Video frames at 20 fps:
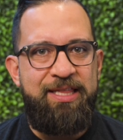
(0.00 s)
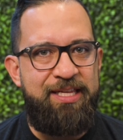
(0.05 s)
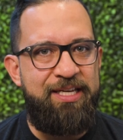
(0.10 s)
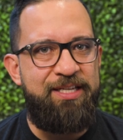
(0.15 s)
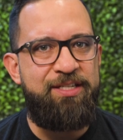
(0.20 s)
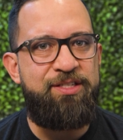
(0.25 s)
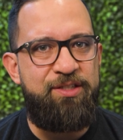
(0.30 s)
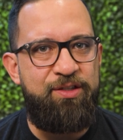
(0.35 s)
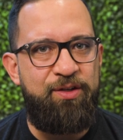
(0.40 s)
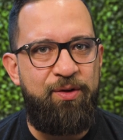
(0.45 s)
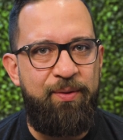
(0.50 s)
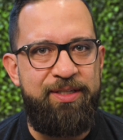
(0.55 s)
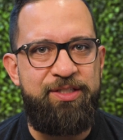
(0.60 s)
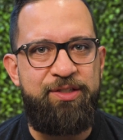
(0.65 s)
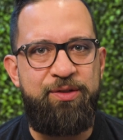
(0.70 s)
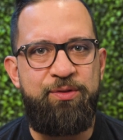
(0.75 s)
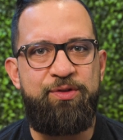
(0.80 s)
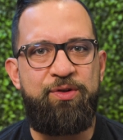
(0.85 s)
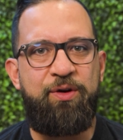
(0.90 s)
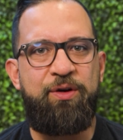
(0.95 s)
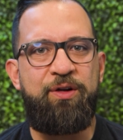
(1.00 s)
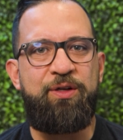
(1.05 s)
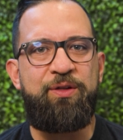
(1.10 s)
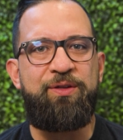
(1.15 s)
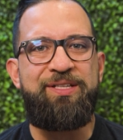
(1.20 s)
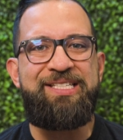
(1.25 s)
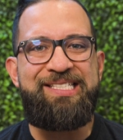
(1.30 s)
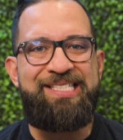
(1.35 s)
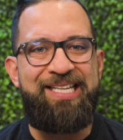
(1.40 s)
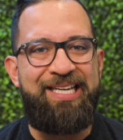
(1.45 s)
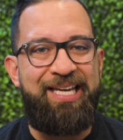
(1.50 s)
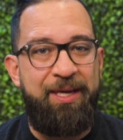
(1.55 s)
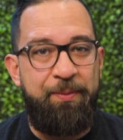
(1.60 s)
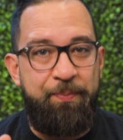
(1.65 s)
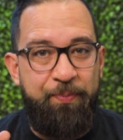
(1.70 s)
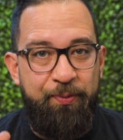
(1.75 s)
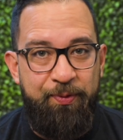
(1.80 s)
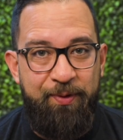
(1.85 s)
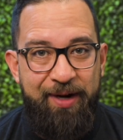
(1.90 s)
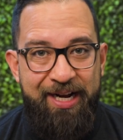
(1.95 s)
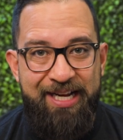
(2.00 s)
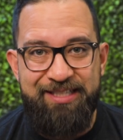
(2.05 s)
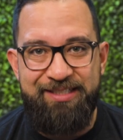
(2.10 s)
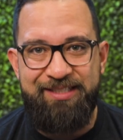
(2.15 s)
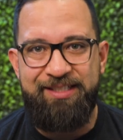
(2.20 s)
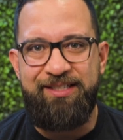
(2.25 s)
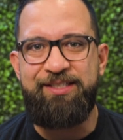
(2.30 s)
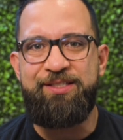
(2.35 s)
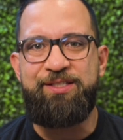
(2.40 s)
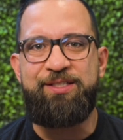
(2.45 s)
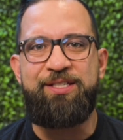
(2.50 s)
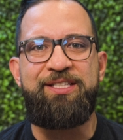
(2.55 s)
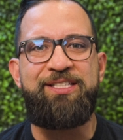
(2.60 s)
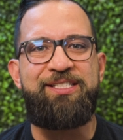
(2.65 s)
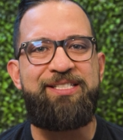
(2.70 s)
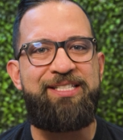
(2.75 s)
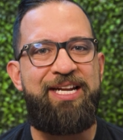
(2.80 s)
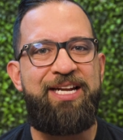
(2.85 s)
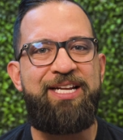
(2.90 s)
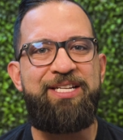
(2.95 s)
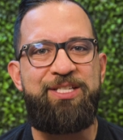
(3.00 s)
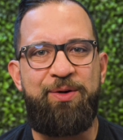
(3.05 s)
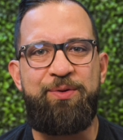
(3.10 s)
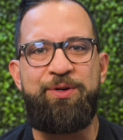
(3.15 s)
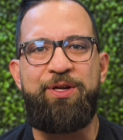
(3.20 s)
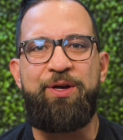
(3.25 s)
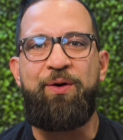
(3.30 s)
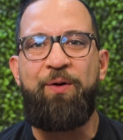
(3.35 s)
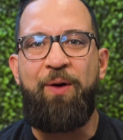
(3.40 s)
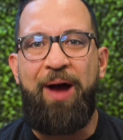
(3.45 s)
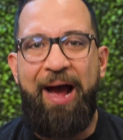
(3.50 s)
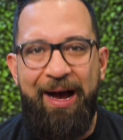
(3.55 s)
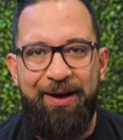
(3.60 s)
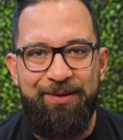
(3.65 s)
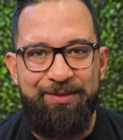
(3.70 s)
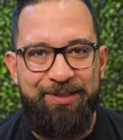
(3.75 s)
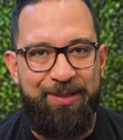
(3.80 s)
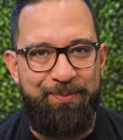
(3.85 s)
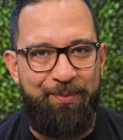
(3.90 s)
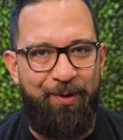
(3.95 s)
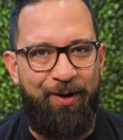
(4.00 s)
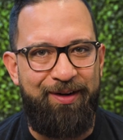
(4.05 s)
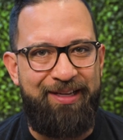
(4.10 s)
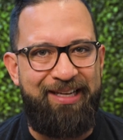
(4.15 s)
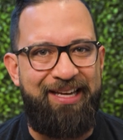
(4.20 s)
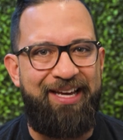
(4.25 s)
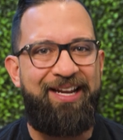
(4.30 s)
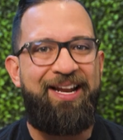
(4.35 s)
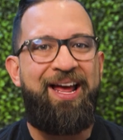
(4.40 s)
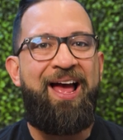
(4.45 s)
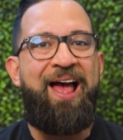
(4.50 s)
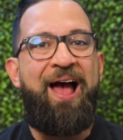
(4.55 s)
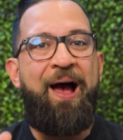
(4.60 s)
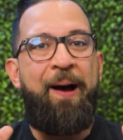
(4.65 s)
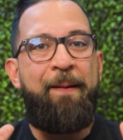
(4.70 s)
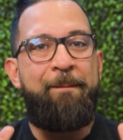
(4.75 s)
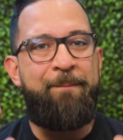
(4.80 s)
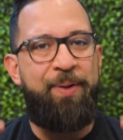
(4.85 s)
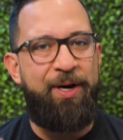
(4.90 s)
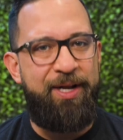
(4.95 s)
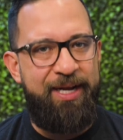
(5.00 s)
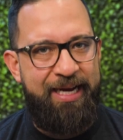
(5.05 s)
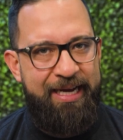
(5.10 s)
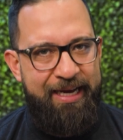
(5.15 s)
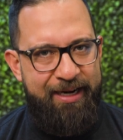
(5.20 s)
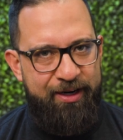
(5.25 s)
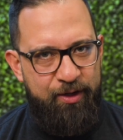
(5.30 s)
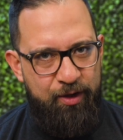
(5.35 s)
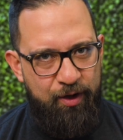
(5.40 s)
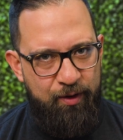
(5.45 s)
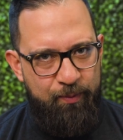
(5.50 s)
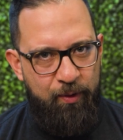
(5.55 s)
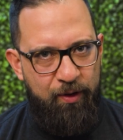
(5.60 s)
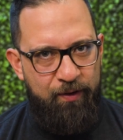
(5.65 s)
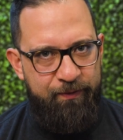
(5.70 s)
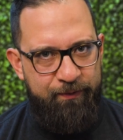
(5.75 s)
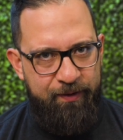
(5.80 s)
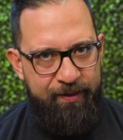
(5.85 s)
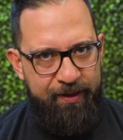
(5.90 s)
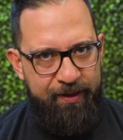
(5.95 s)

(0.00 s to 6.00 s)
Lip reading: This US News article is singing praises to the San Antonio housing market, but I got a curveball for